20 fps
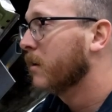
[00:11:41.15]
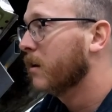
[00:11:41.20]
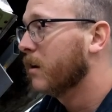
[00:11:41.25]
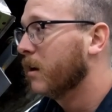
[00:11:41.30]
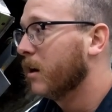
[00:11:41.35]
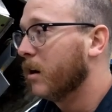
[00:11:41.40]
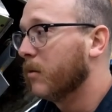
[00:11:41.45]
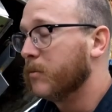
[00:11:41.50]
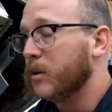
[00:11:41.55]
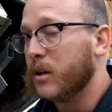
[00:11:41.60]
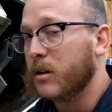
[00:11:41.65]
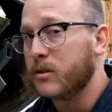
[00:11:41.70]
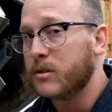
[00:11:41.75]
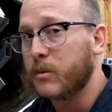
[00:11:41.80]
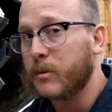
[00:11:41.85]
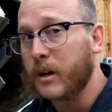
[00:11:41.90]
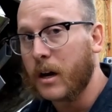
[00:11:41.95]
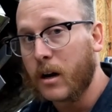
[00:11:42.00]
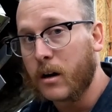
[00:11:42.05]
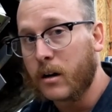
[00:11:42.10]
Um, you know,
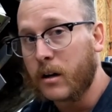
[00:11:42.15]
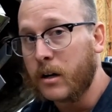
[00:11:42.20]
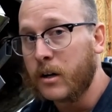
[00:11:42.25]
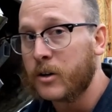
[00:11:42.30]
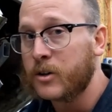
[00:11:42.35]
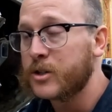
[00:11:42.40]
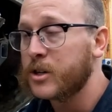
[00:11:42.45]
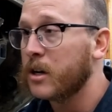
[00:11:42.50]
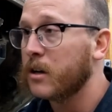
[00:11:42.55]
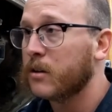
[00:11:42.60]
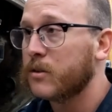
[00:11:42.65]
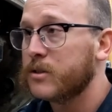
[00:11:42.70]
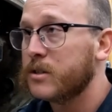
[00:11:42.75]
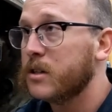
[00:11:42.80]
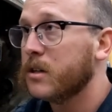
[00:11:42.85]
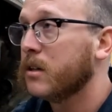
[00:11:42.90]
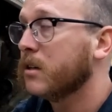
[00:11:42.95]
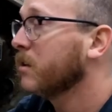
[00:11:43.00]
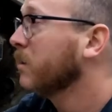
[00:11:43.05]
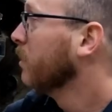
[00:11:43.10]
so we got our heater channels
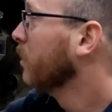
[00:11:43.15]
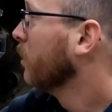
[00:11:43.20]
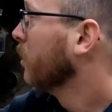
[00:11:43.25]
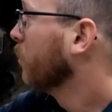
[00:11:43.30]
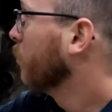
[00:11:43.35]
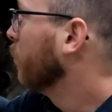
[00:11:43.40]
in,